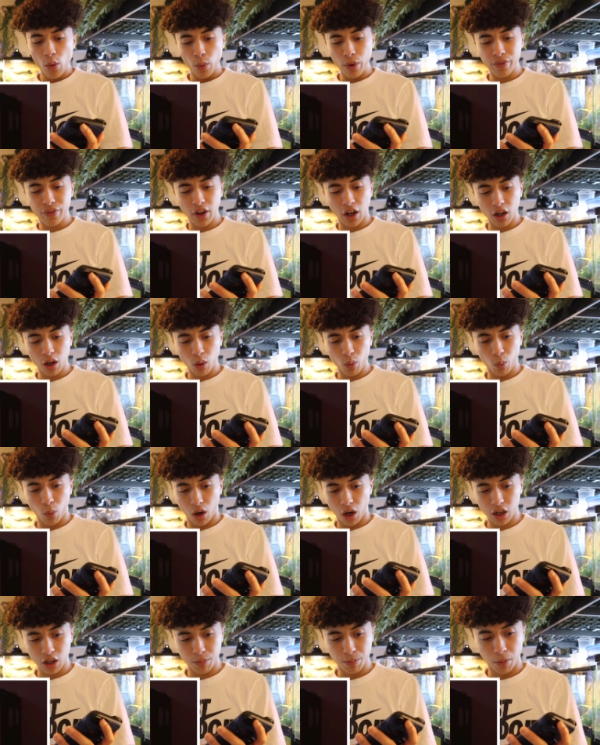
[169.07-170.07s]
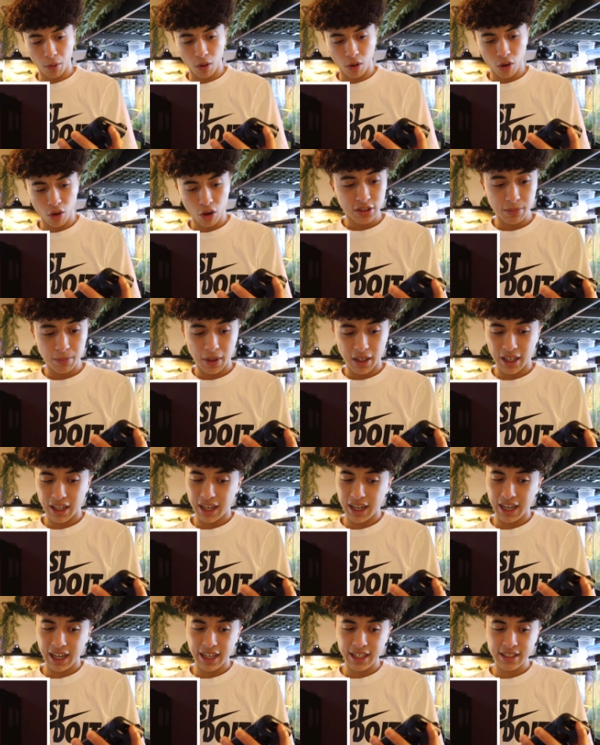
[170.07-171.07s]
We've got our water bowl, some
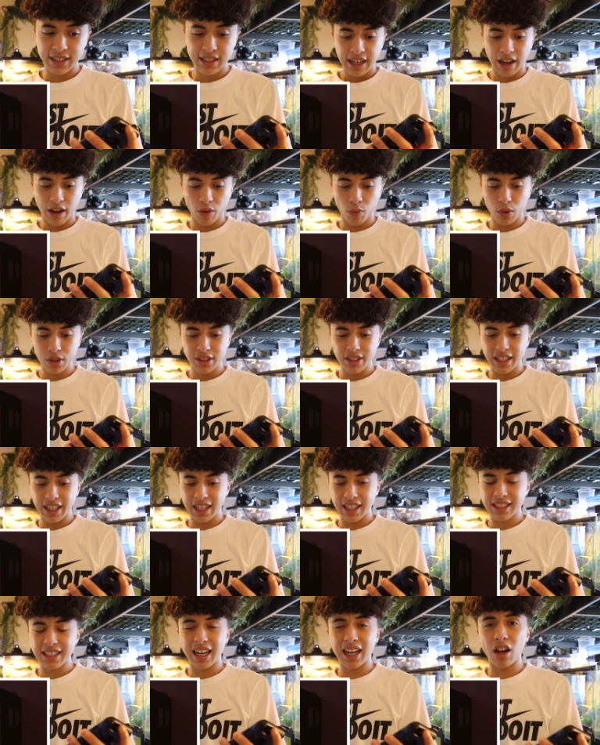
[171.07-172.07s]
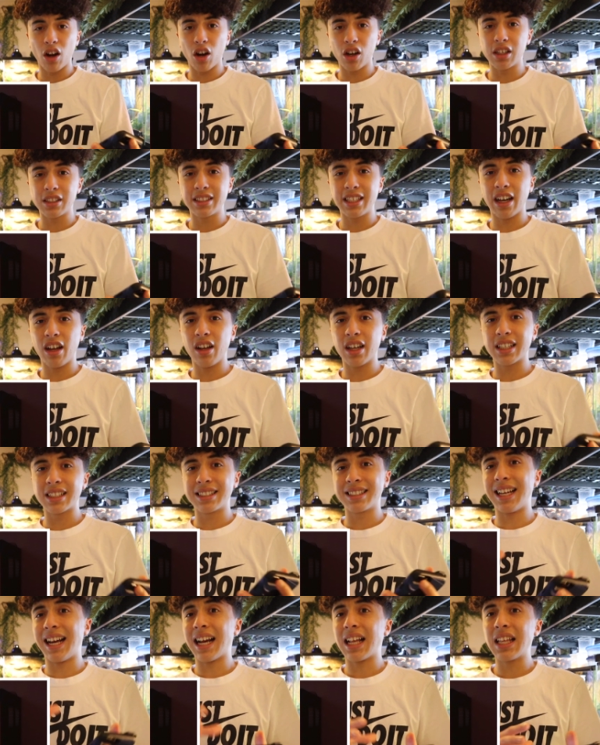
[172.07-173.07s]
hides. Now, once again, it's kind of hard to tell
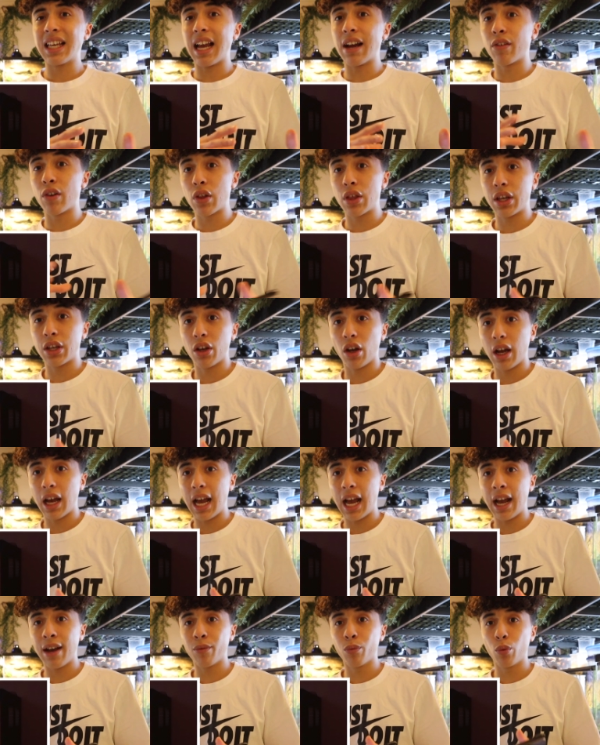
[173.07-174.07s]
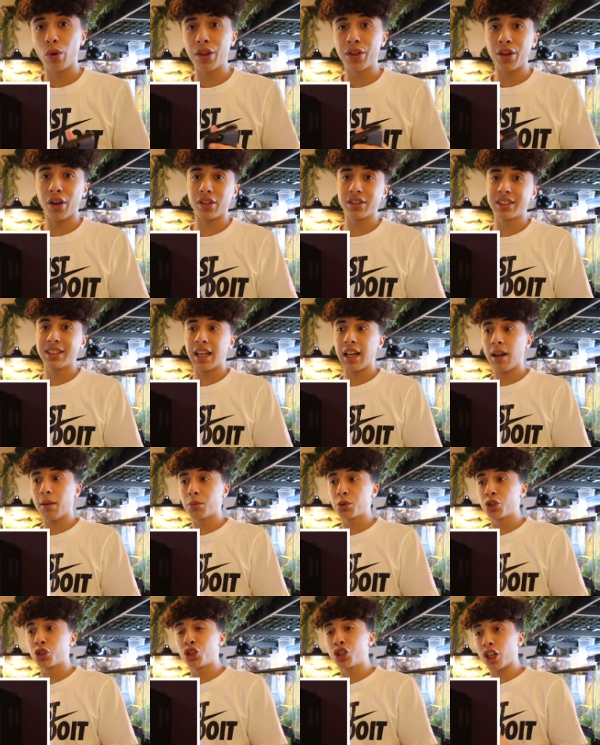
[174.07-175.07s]
exactly everything y'all have with y'all
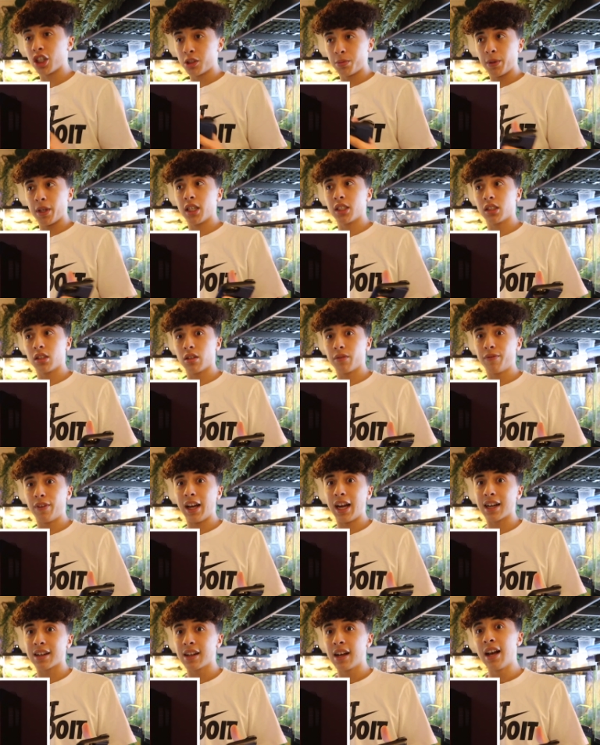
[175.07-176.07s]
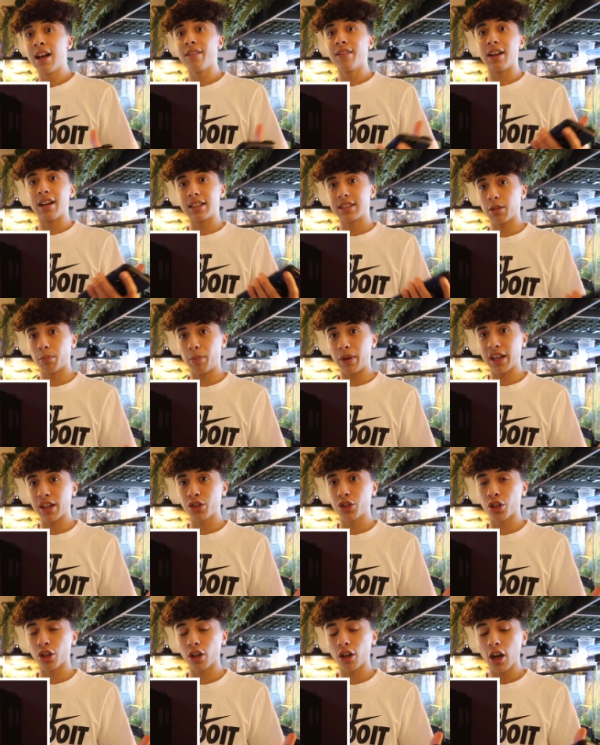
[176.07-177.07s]
setups just because of the fact that it's a
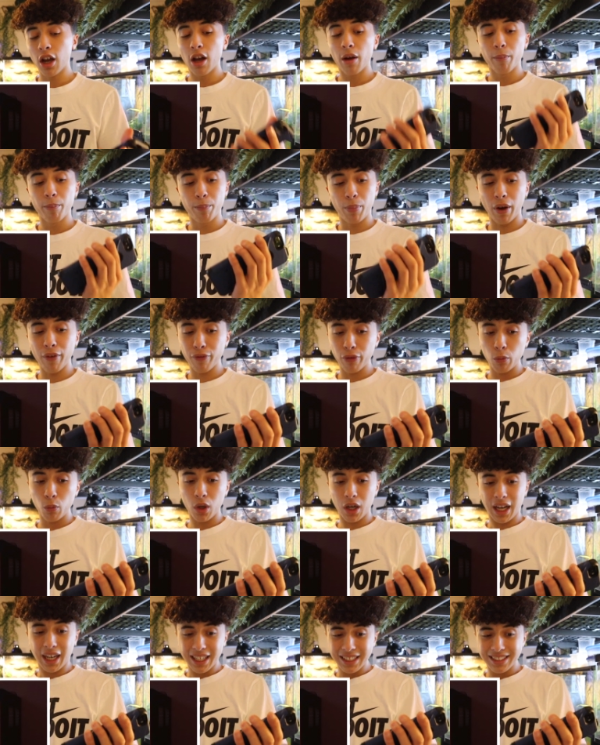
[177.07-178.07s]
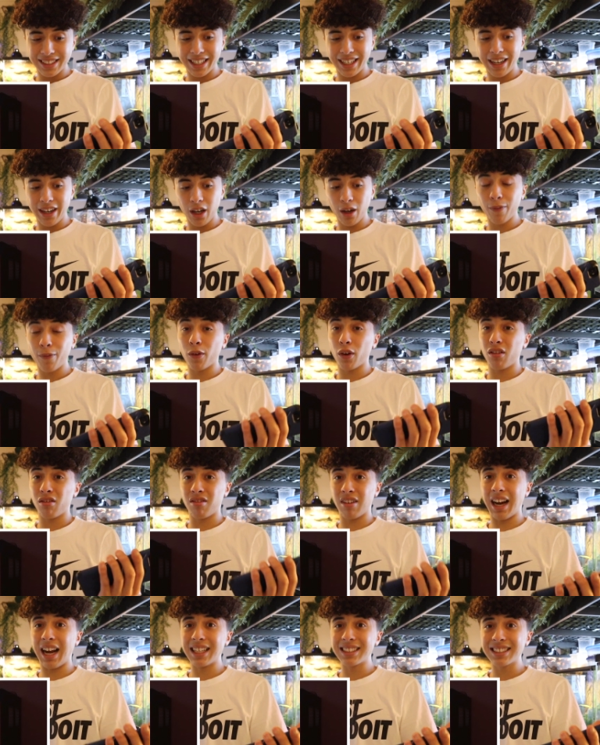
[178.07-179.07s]
picture. But from what I can see here for a
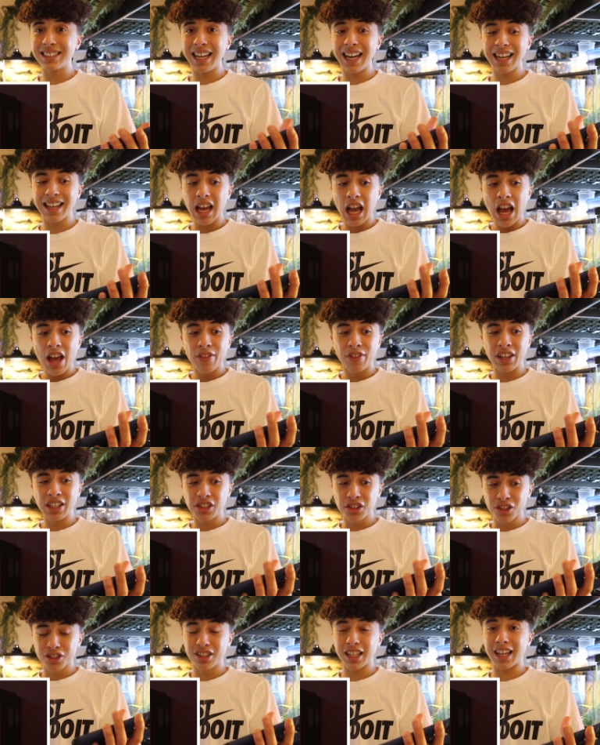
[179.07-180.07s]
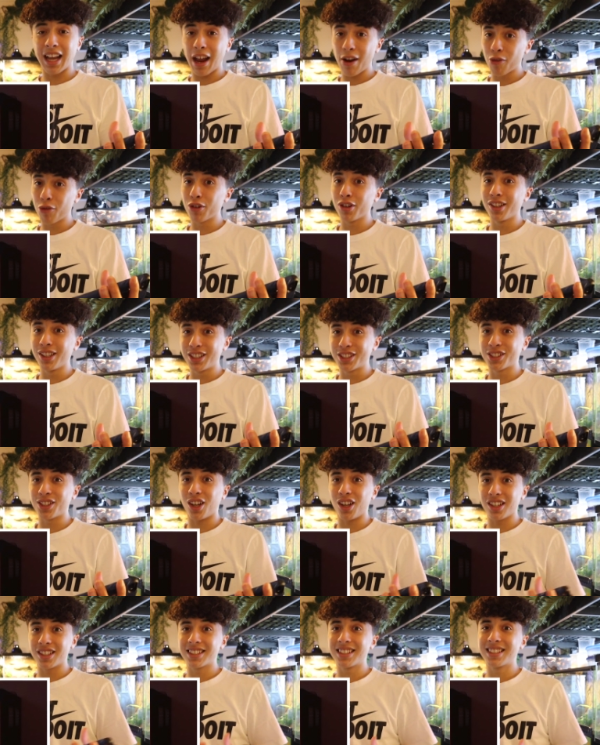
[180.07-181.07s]
rat snake, this looks like a really solid